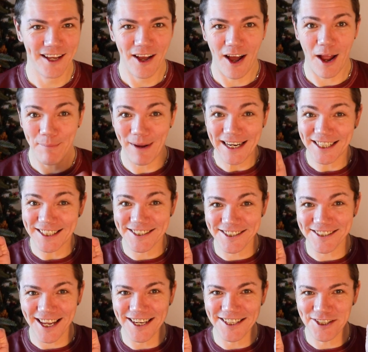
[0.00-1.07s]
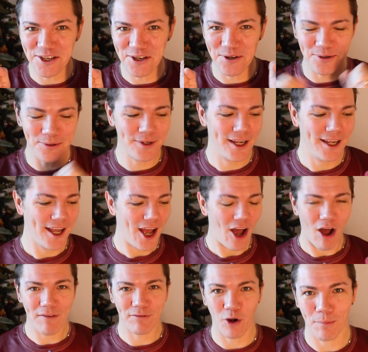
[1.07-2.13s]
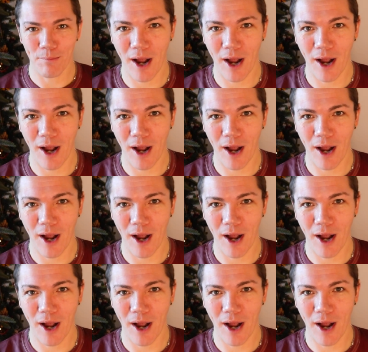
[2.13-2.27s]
I made it to Day 2. I've got